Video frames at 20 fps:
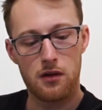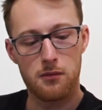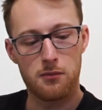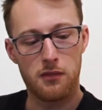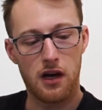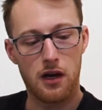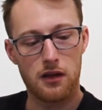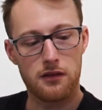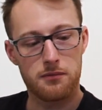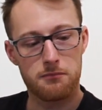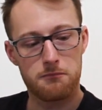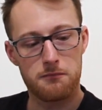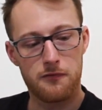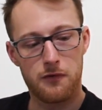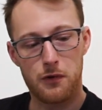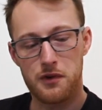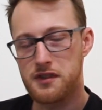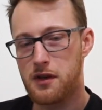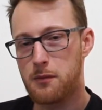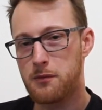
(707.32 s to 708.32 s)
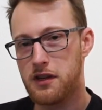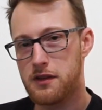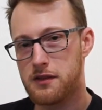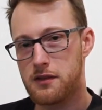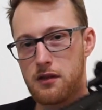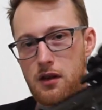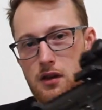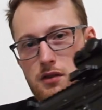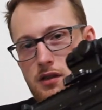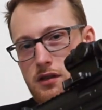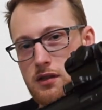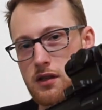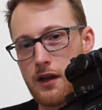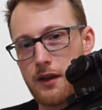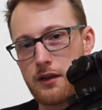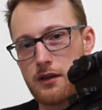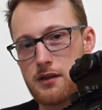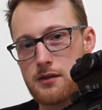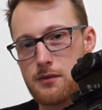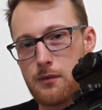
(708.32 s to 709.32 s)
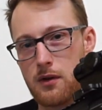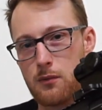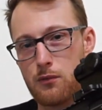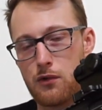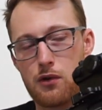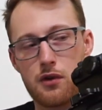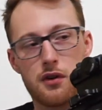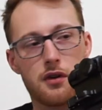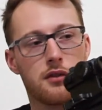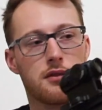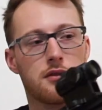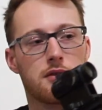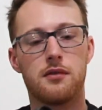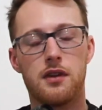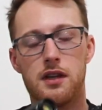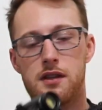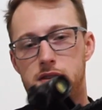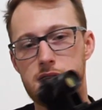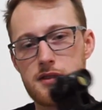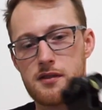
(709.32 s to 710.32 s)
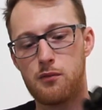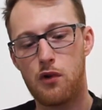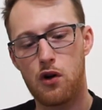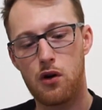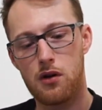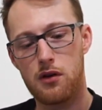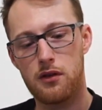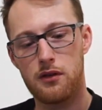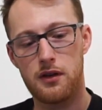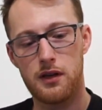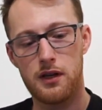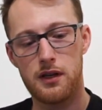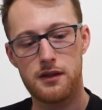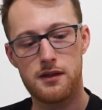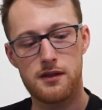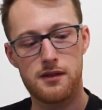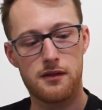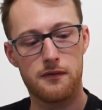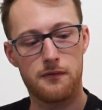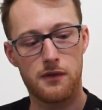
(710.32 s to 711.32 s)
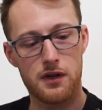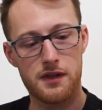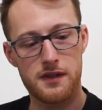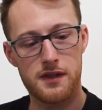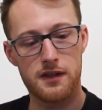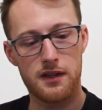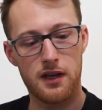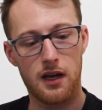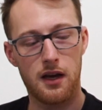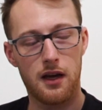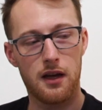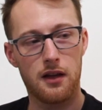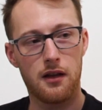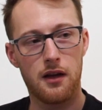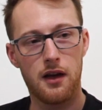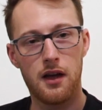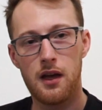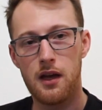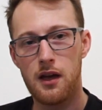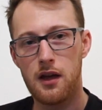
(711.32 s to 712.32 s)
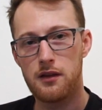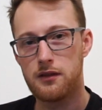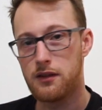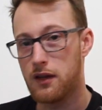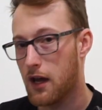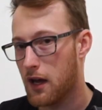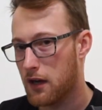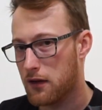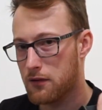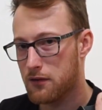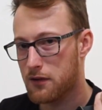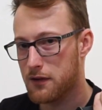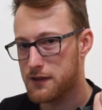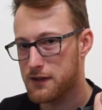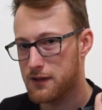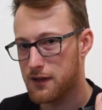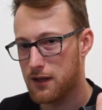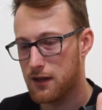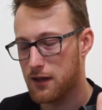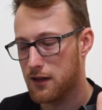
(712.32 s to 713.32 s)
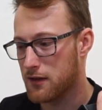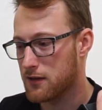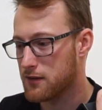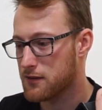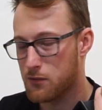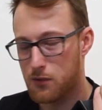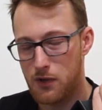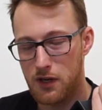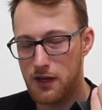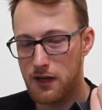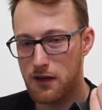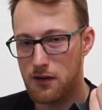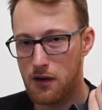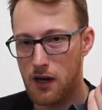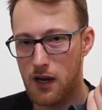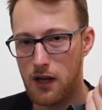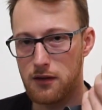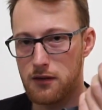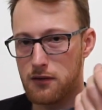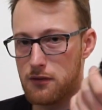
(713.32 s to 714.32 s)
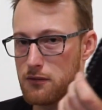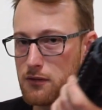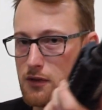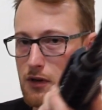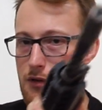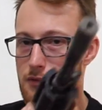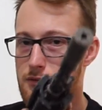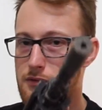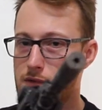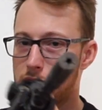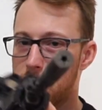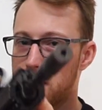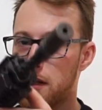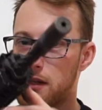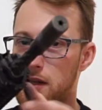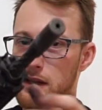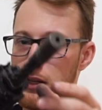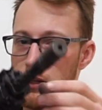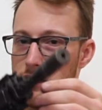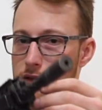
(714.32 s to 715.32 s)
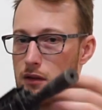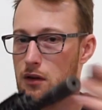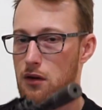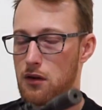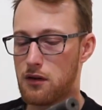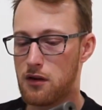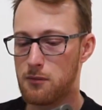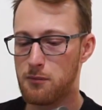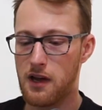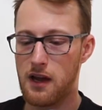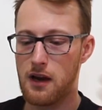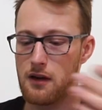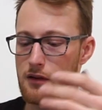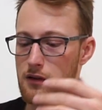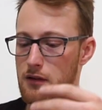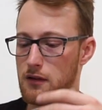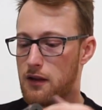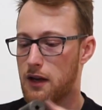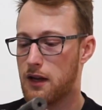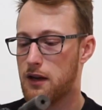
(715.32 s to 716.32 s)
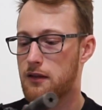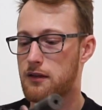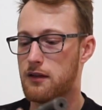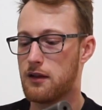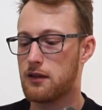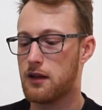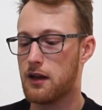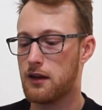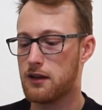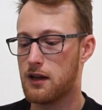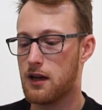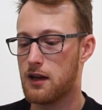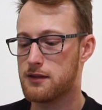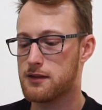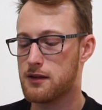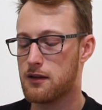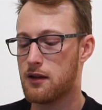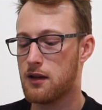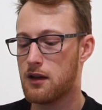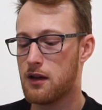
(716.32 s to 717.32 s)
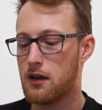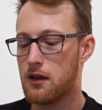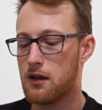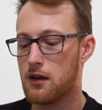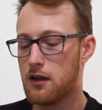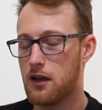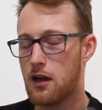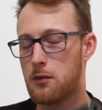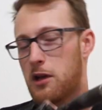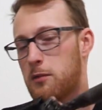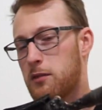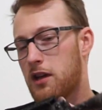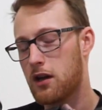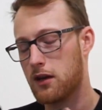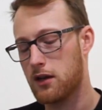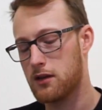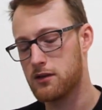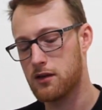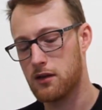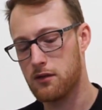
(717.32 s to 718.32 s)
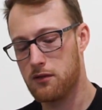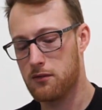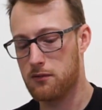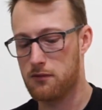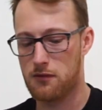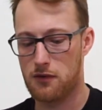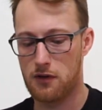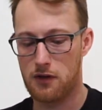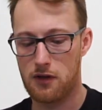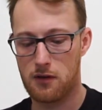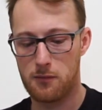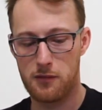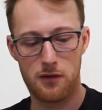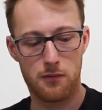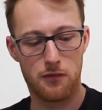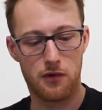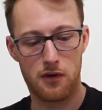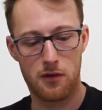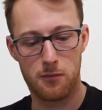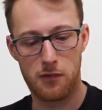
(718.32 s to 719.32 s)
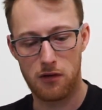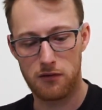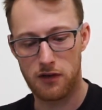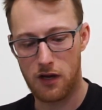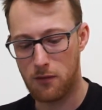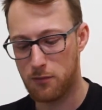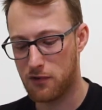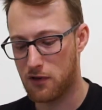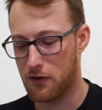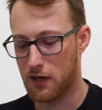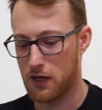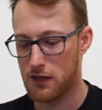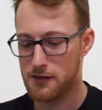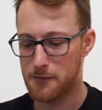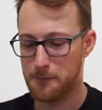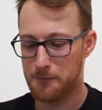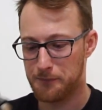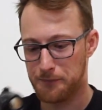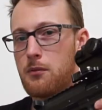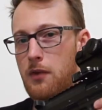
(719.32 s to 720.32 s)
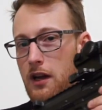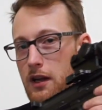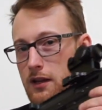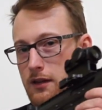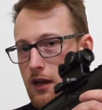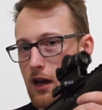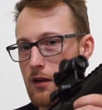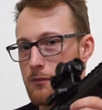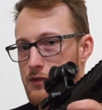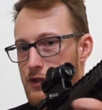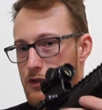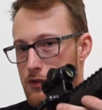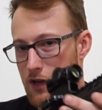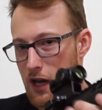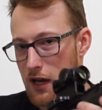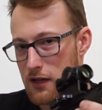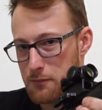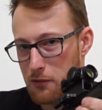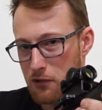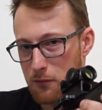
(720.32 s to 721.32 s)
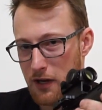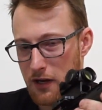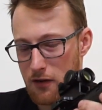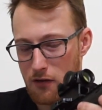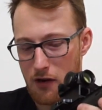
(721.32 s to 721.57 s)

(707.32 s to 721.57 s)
But for some reason I just like this one more. It's small, it's versatile, the accuracy is really great, you don't really need longer barrel, anything like that. Yeah, maybe I can tell you a little bit more about upgrades. When it comes to gas blowback